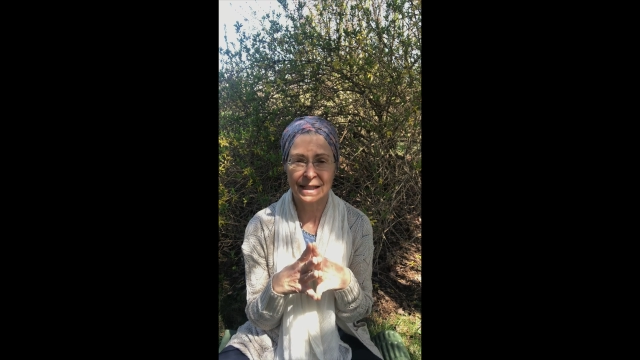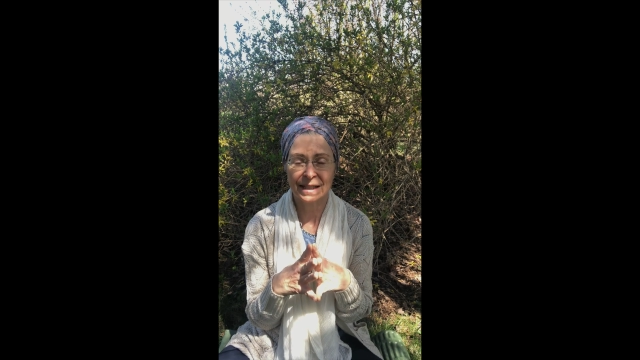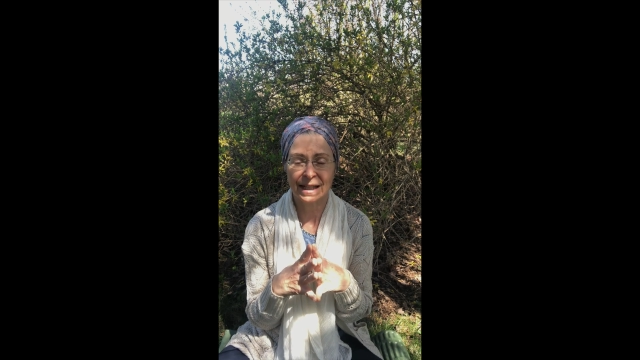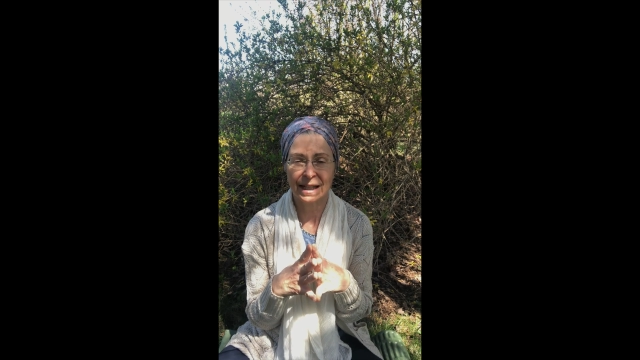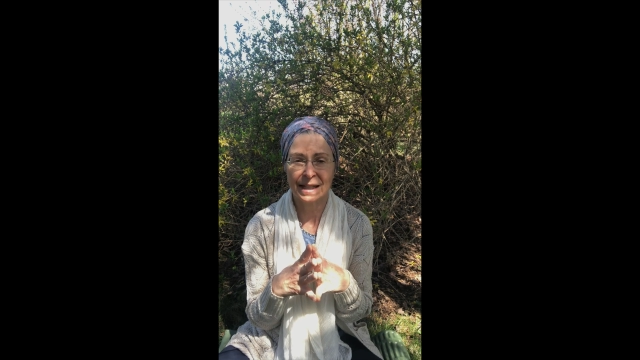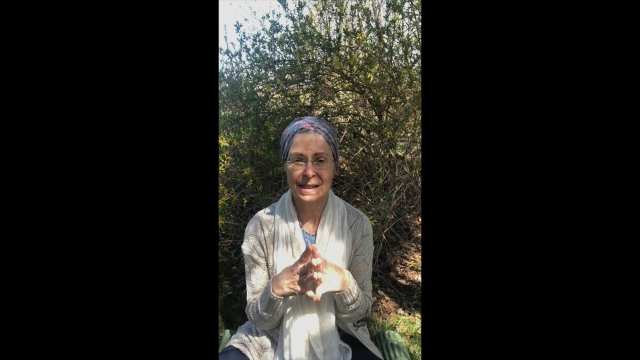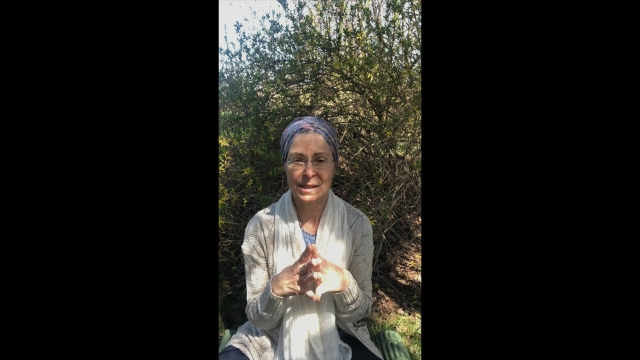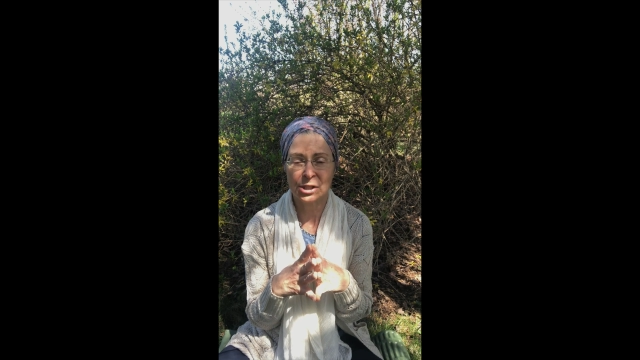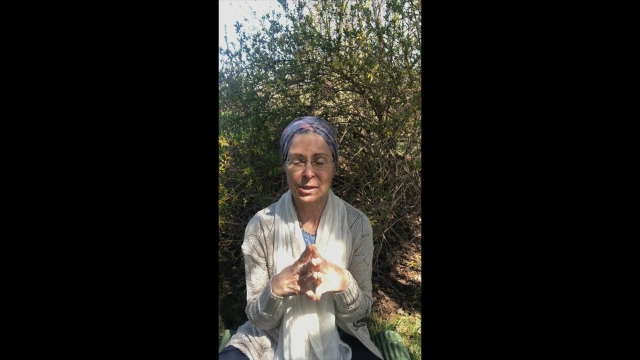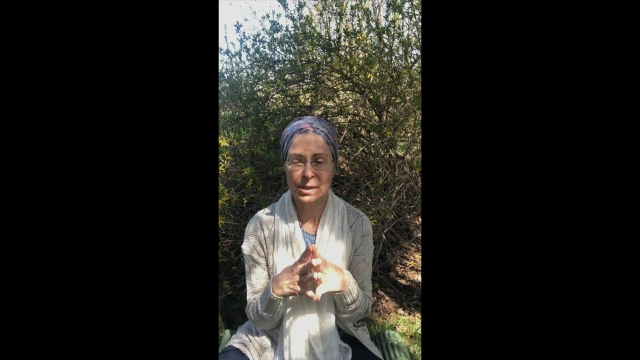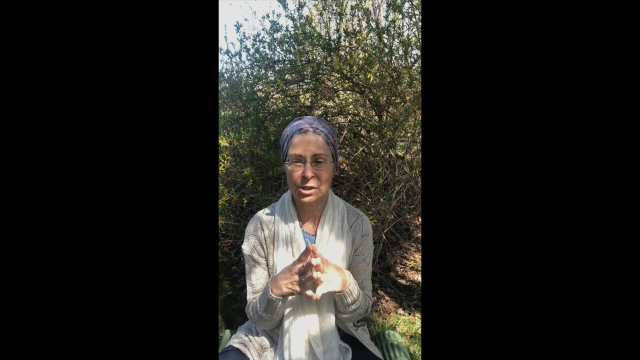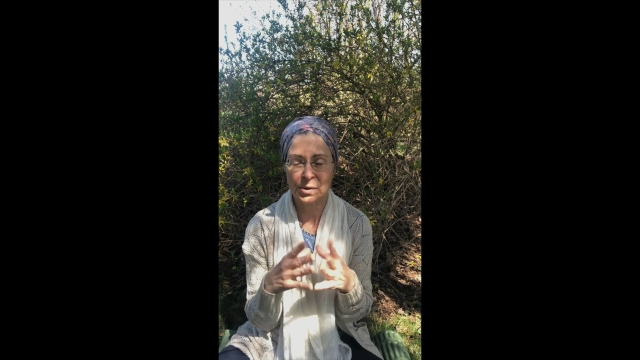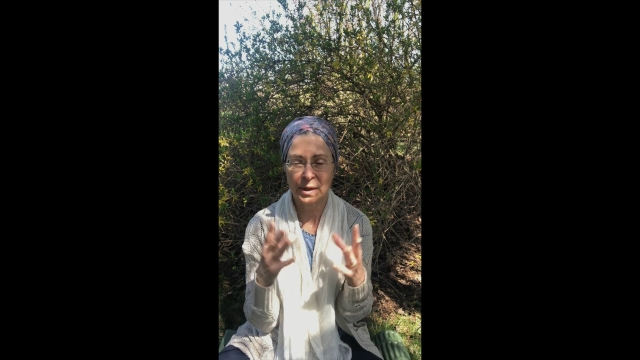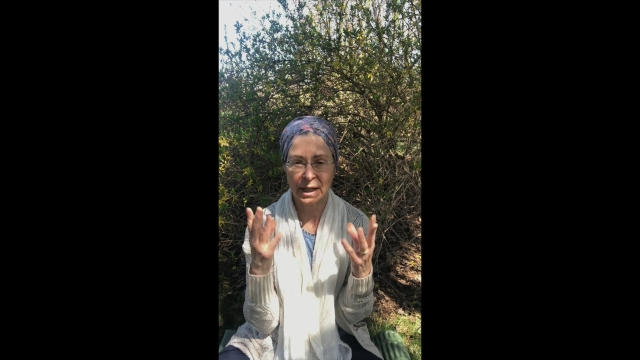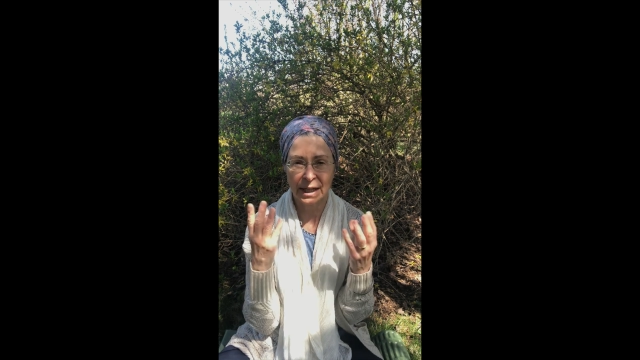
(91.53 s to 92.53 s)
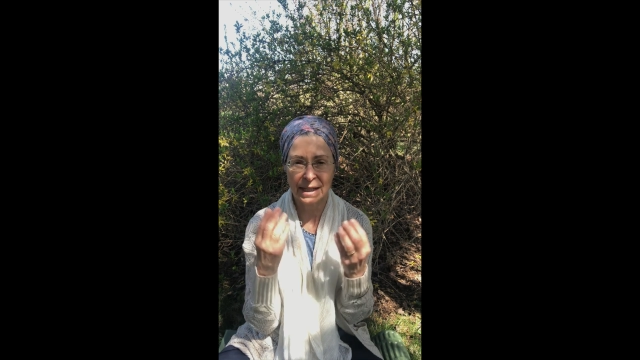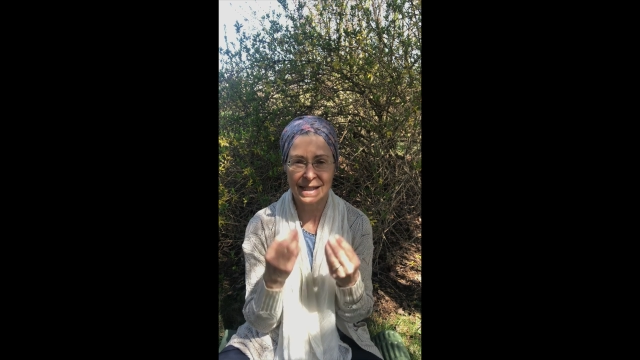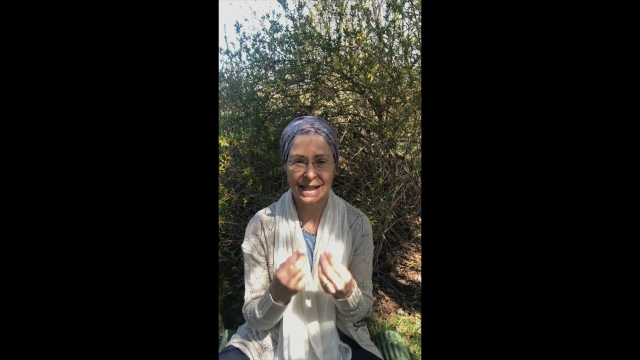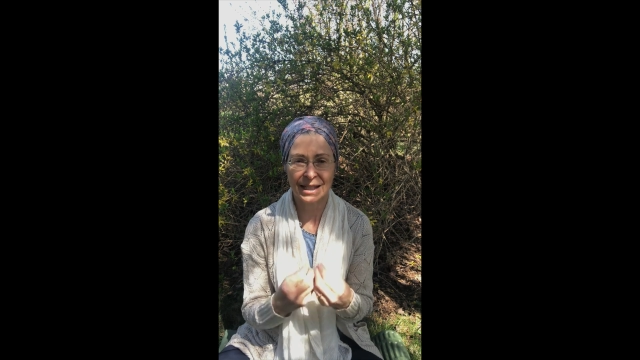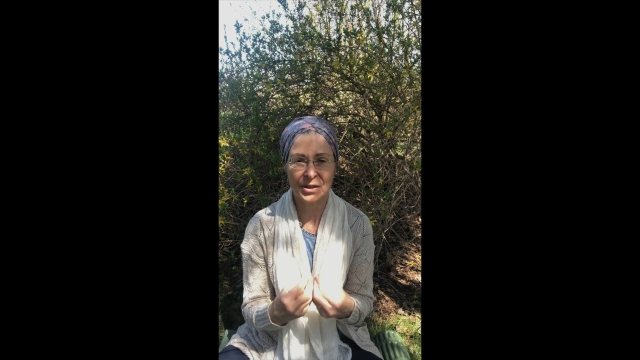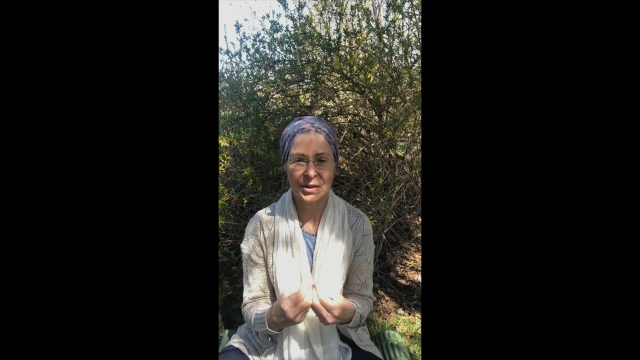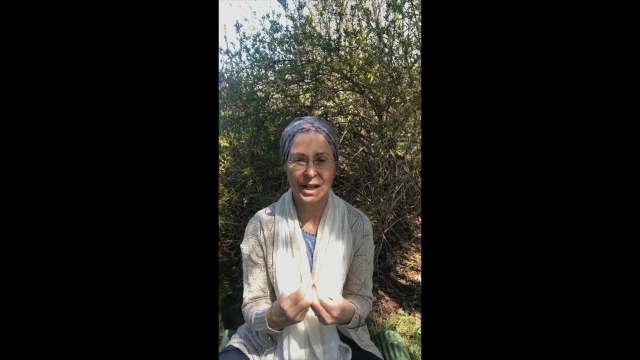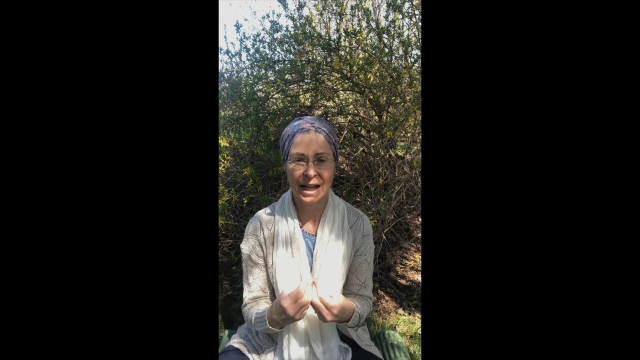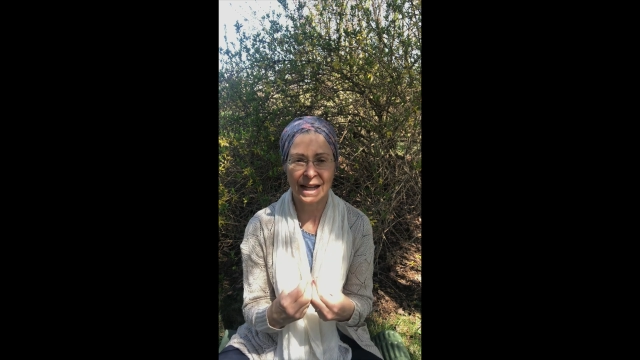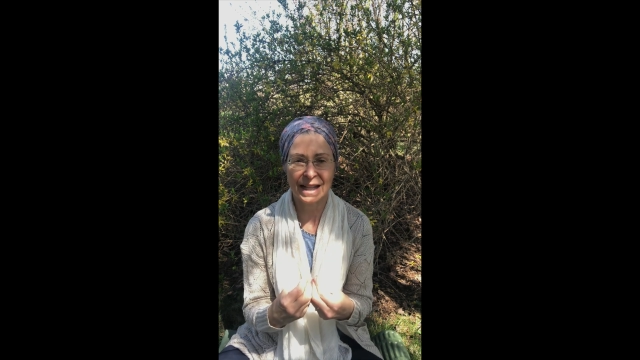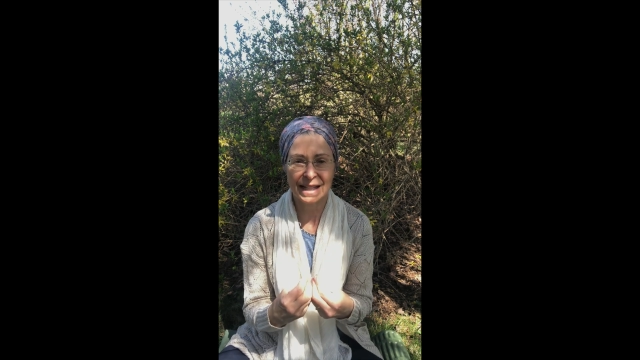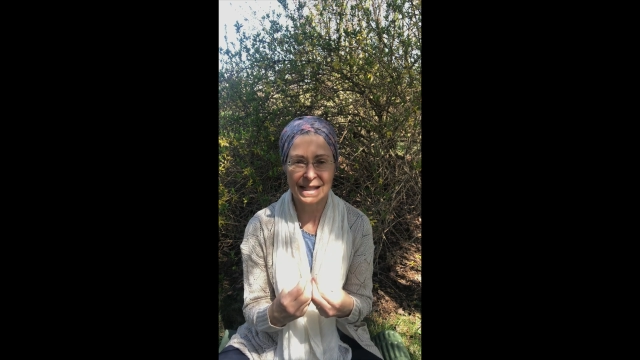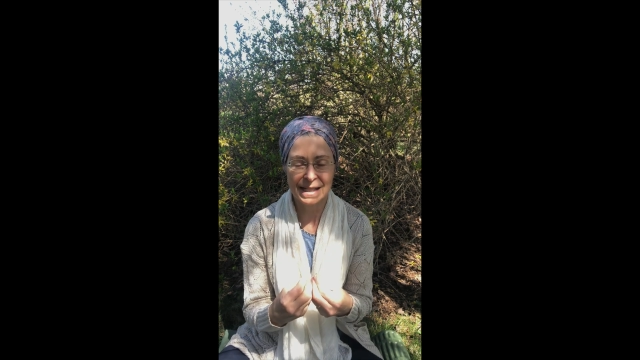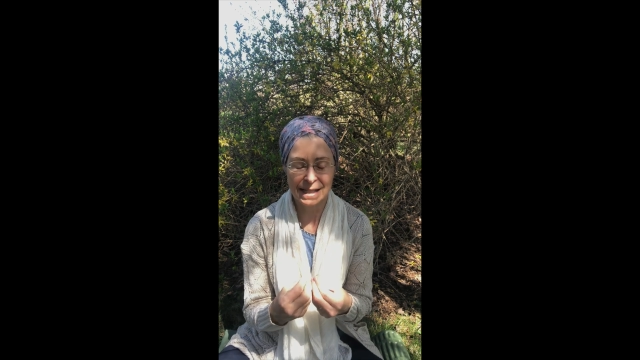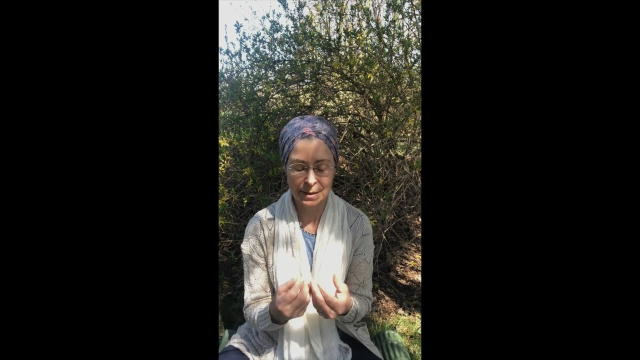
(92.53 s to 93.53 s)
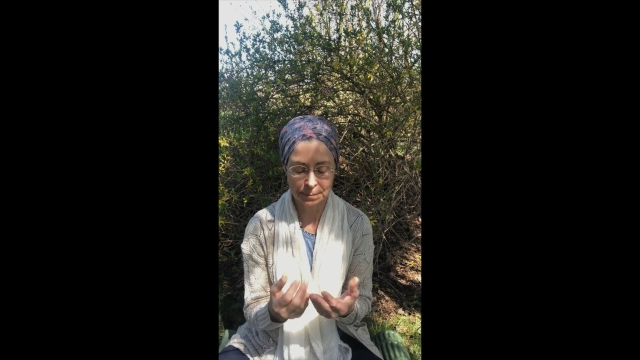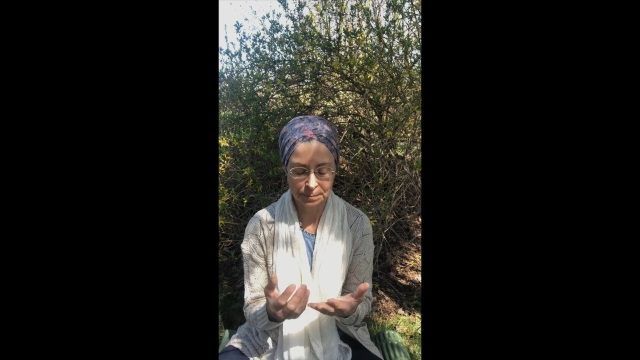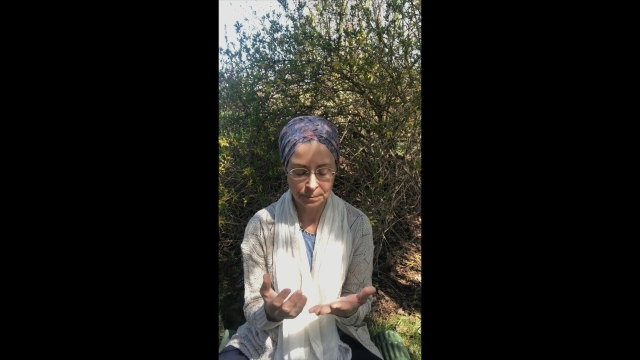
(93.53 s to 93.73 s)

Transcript: That is just tuning into inner guidance.